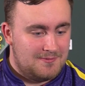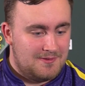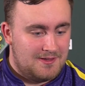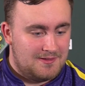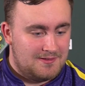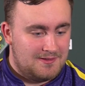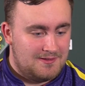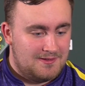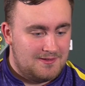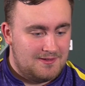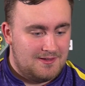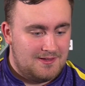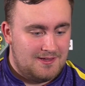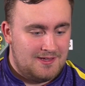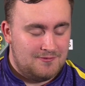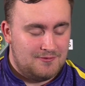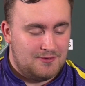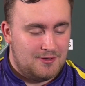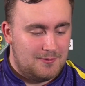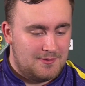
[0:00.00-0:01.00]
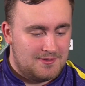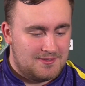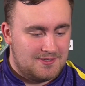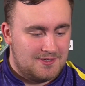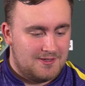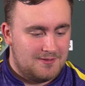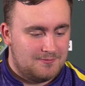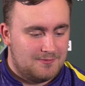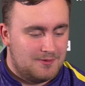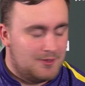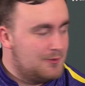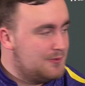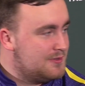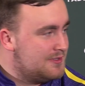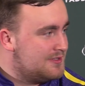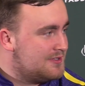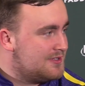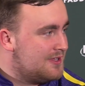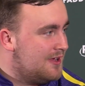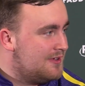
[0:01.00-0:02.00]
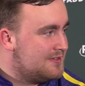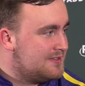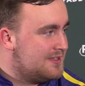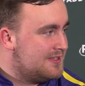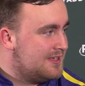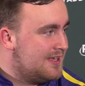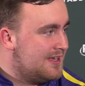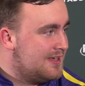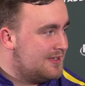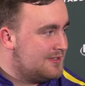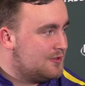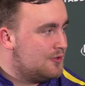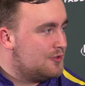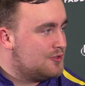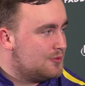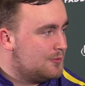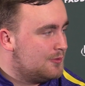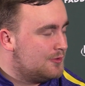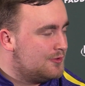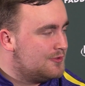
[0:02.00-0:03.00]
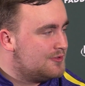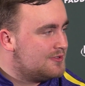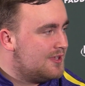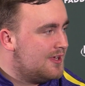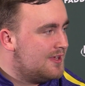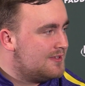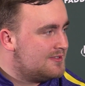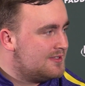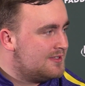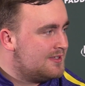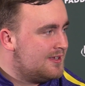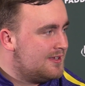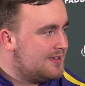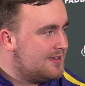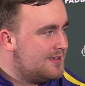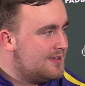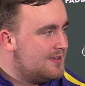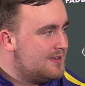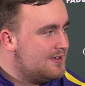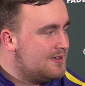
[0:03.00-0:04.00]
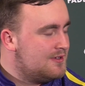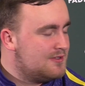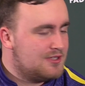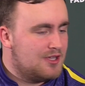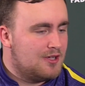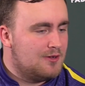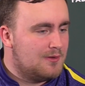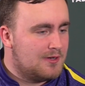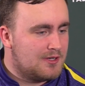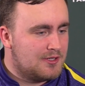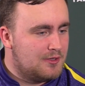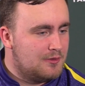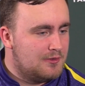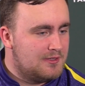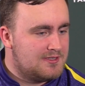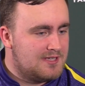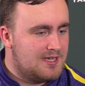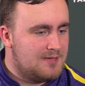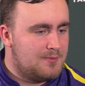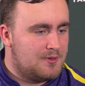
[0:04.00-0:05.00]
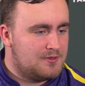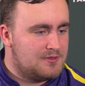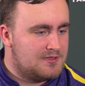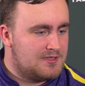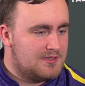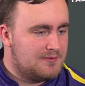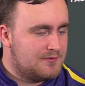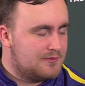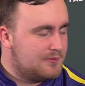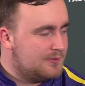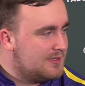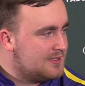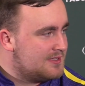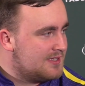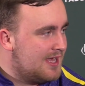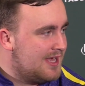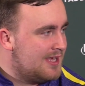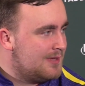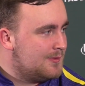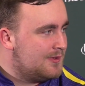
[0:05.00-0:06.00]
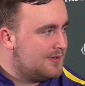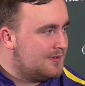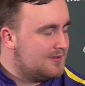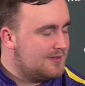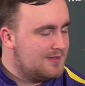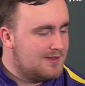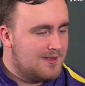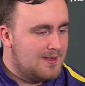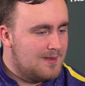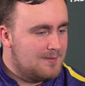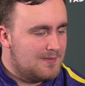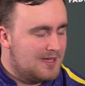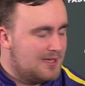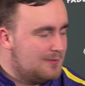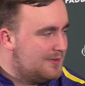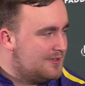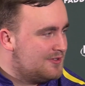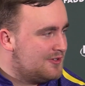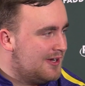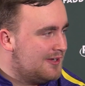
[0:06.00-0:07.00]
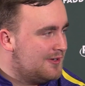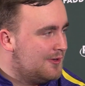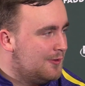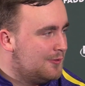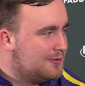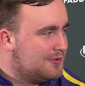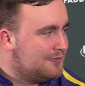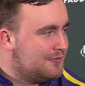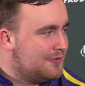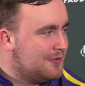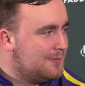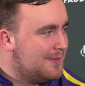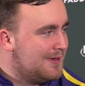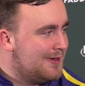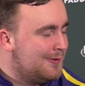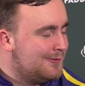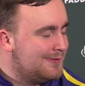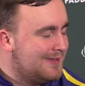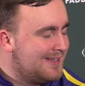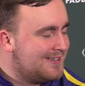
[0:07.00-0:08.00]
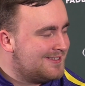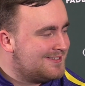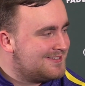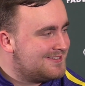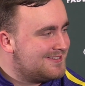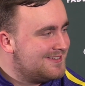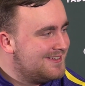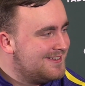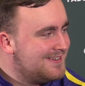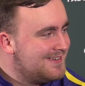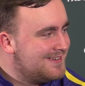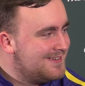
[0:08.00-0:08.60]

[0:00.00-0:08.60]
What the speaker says: mate? Even though it's a losing start to the year, it's also a good start to the year, so I can only take positives from this game and maybe try and hold a few of my own legs.